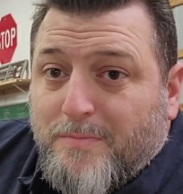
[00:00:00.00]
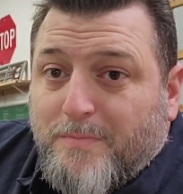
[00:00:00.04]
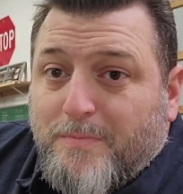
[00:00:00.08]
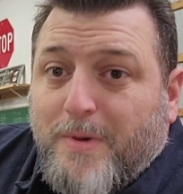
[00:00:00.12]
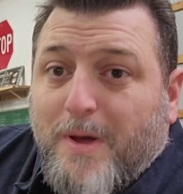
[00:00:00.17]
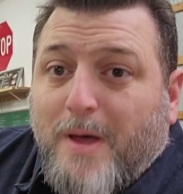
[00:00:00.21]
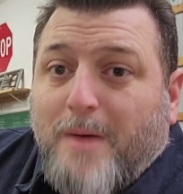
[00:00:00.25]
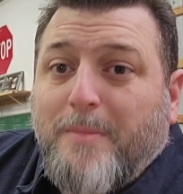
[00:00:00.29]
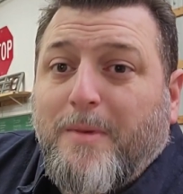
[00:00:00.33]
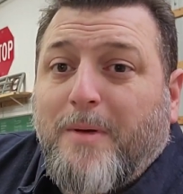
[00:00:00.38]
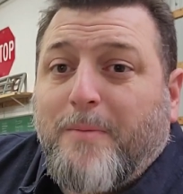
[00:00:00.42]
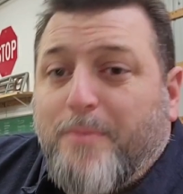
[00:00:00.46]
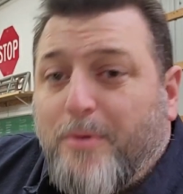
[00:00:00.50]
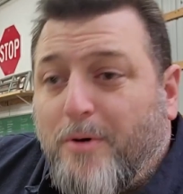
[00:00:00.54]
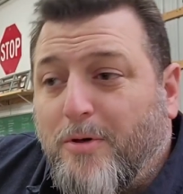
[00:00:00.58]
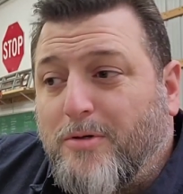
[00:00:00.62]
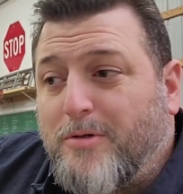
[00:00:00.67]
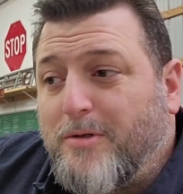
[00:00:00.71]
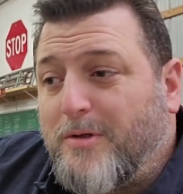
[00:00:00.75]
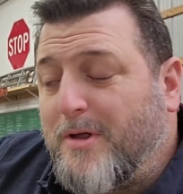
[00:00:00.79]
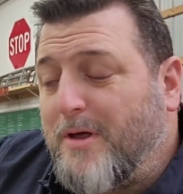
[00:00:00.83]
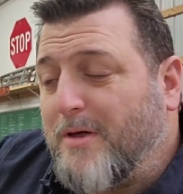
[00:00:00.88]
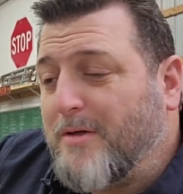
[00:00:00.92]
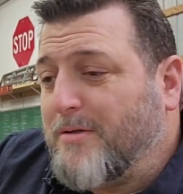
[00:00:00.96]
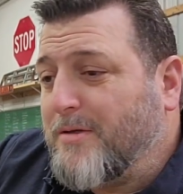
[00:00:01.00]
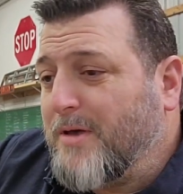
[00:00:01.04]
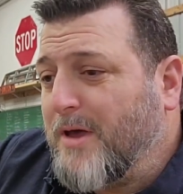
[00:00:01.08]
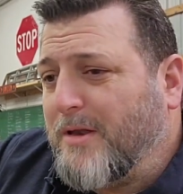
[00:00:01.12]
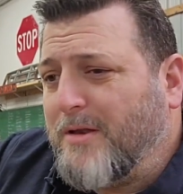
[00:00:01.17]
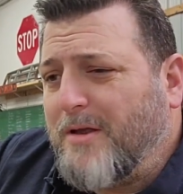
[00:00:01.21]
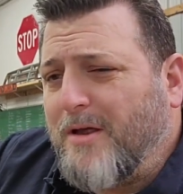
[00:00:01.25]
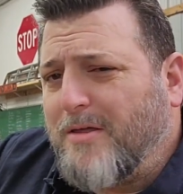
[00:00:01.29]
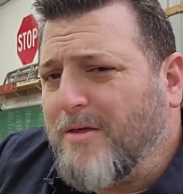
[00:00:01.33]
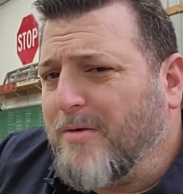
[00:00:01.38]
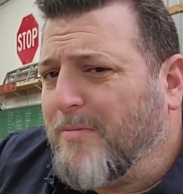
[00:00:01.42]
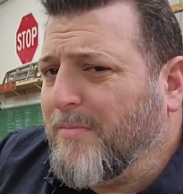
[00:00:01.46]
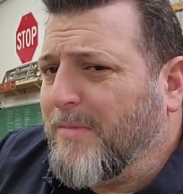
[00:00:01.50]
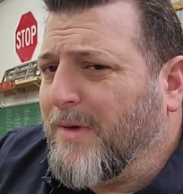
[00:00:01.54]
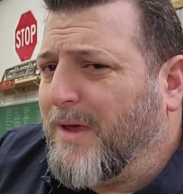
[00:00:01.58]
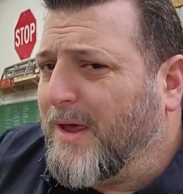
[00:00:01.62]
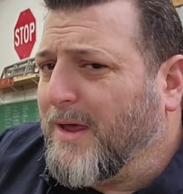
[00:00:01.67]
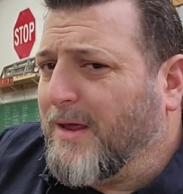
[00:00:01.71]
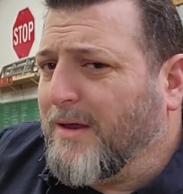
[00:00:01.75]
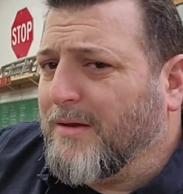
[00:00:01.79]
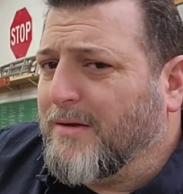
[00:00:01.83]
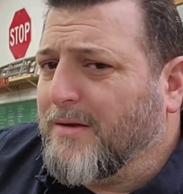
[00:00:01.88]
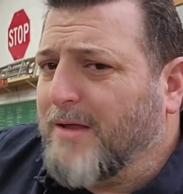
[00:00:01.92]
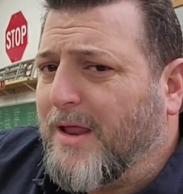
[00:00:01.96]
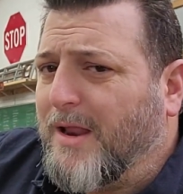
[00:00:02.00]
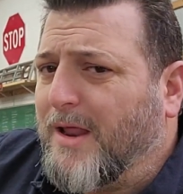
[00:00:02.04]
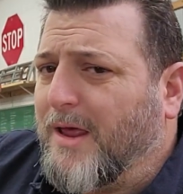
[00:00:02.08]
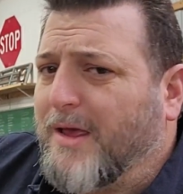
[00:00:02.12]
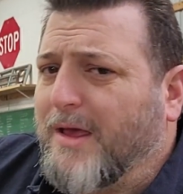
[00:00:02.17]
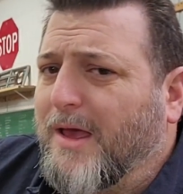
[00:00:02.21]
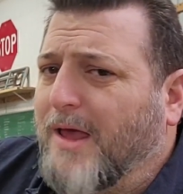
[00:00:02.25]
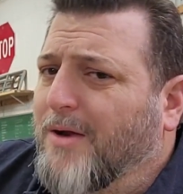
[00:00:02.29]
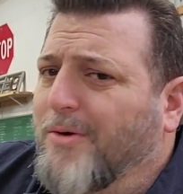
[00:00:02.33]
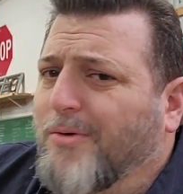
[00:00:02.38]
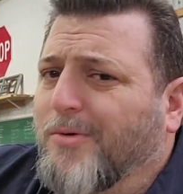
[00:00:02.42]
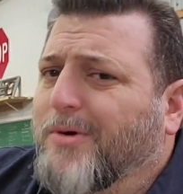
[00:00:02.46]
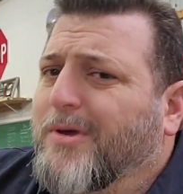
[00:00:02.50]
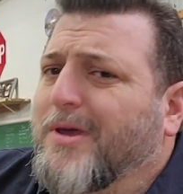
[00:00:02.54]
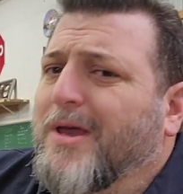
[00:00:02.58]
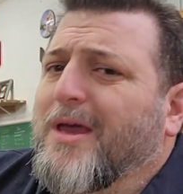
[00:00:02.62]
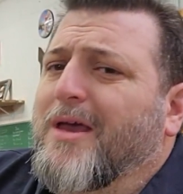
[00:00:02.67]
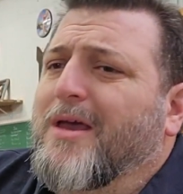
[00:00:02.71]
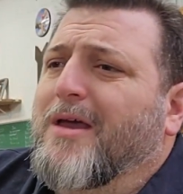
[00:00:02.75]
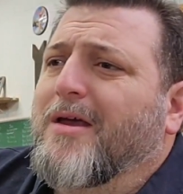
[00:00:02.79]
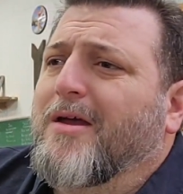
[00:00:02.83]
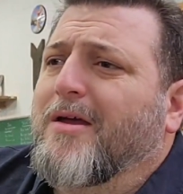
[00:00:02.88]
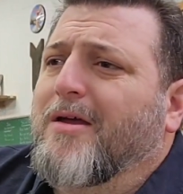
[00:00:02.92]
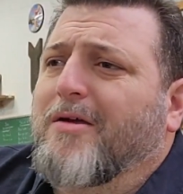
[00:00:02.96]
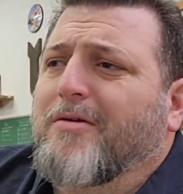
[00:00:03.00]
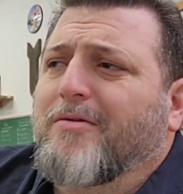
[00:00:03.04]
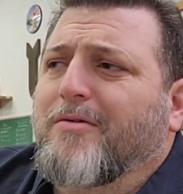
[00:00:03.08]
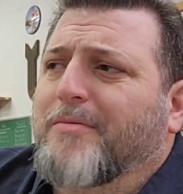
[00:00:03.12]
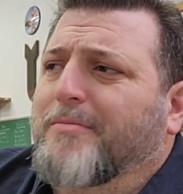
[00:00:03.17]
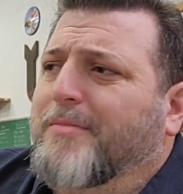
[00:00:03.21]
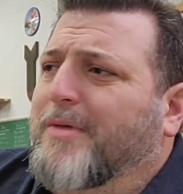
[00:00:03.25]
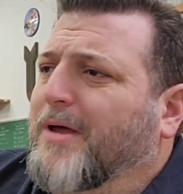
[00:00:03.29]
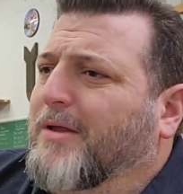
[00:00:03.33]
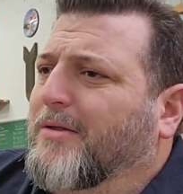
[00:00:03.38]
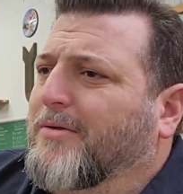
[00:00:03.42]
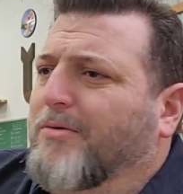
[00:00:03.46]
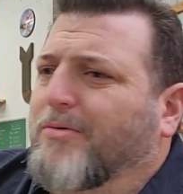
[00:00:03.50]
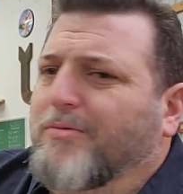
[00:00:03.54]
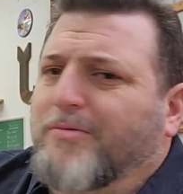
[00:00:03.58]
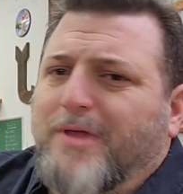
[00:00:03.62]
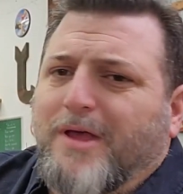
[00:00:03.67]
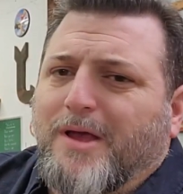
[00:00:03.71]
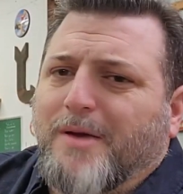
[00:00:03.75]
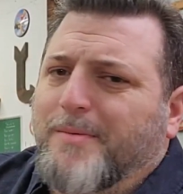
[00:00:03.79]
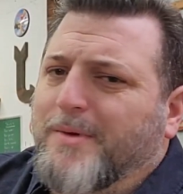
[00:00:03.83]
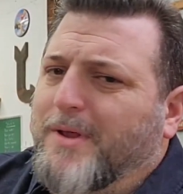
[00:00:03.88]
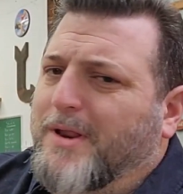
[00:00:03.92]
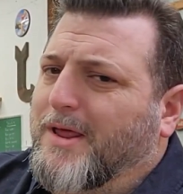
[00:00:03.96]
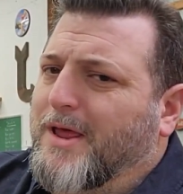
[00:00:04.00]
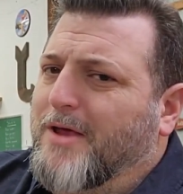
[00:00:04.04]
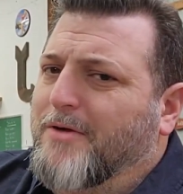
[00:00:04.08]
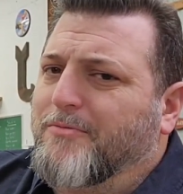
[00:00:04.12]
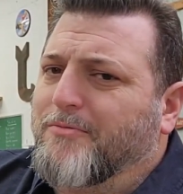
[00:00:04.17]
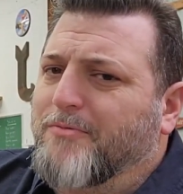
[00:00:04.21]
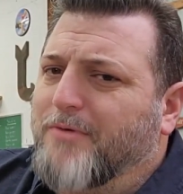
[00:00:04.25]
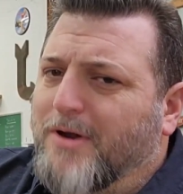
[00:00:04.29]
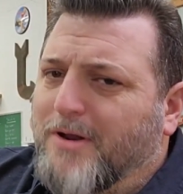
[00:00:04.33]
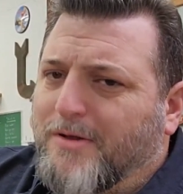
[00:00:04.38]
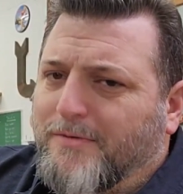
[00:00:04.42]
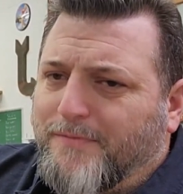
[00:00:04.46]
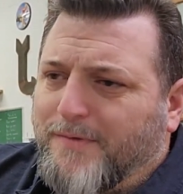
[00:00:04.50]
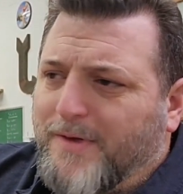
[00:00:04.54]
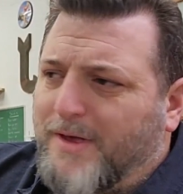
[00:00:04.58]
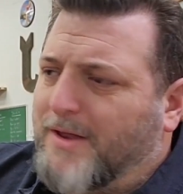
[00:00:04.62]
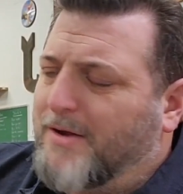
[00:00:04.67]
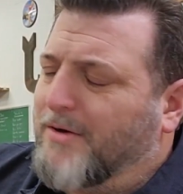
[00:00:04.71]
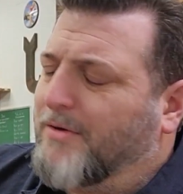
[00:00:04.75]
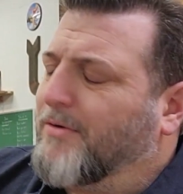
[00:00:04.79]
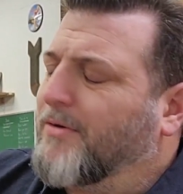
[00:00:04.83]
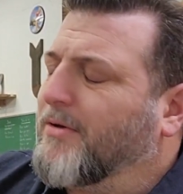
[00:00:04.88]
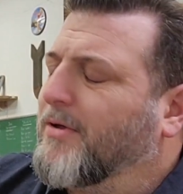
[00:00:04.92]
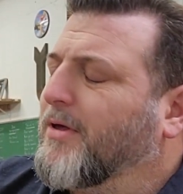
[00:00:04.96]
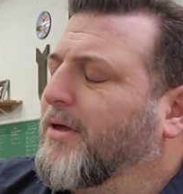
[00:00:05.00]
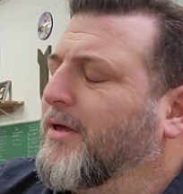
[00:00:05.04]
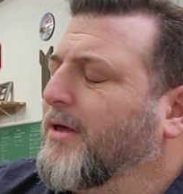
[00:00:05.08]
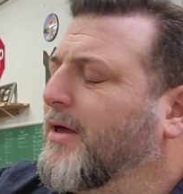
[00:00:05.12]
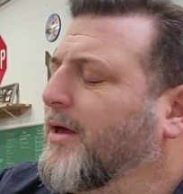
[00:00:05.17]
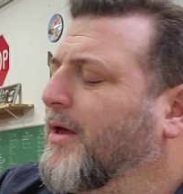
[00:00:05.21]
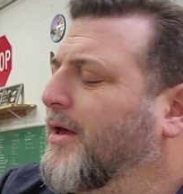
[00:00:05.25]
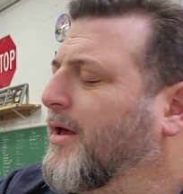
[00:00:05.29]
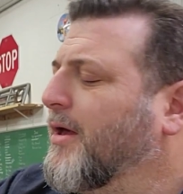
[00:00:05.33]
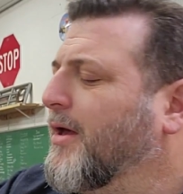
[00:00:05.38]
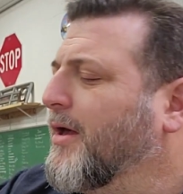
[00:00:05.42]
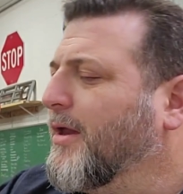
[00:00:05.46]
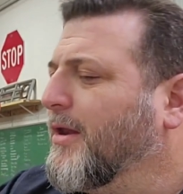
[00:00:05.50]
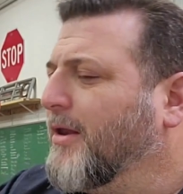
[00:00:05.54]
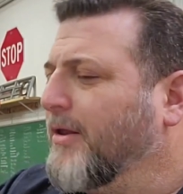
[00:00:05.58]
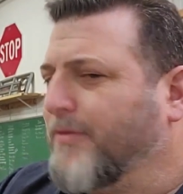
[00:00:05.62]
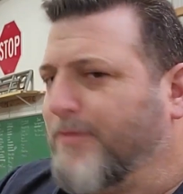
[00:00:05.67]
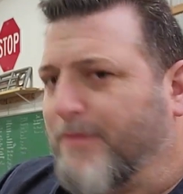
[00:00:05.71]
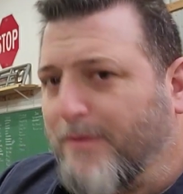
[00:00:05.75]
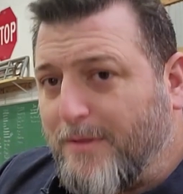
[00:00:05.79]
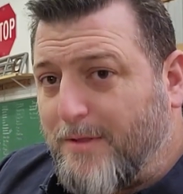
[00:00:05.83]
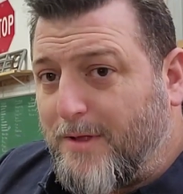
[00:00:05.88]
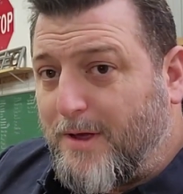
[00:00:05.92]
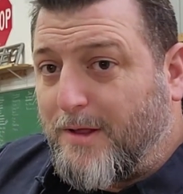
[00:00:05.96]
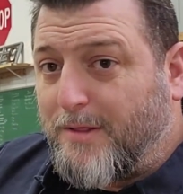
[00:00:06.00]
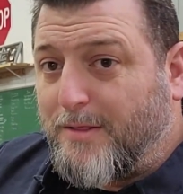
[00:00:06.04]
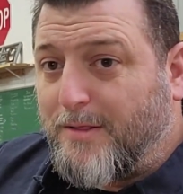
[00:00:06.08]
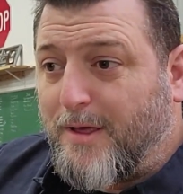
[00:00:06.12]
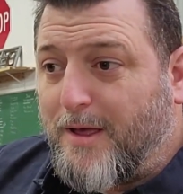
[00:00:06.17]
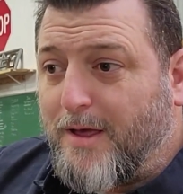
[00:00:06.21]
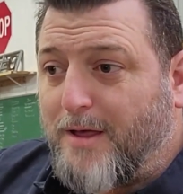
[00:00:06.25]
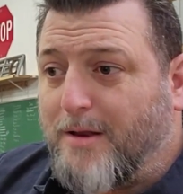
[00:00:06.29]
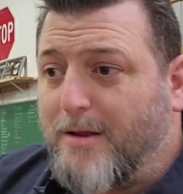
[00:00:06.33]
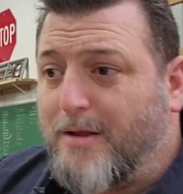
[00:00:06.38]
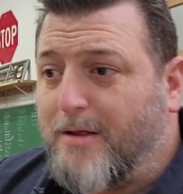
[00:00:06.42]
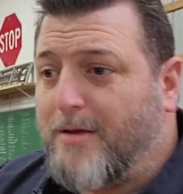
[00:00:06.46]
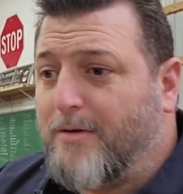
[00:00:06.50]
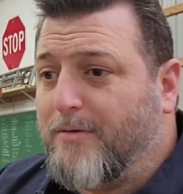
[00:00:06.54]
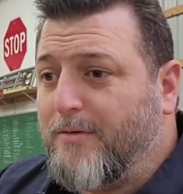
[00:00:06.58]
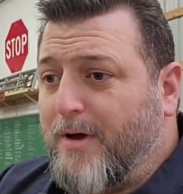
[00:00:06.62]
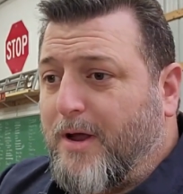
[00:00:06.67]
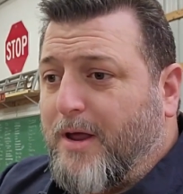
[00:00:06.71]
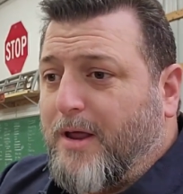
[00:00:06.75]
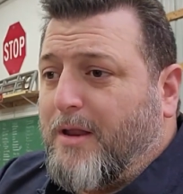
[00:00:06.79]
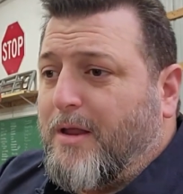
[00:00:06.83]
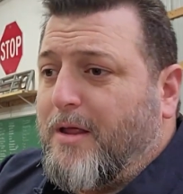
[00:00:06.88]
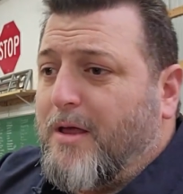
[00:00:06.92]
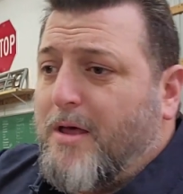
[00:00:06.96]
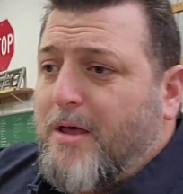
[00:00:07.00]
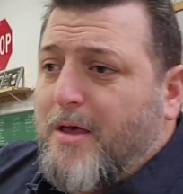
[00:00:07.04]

by me pushing it outside doesn't mean that I don't care or don't think I'm going to get rid of it or anything like that, right?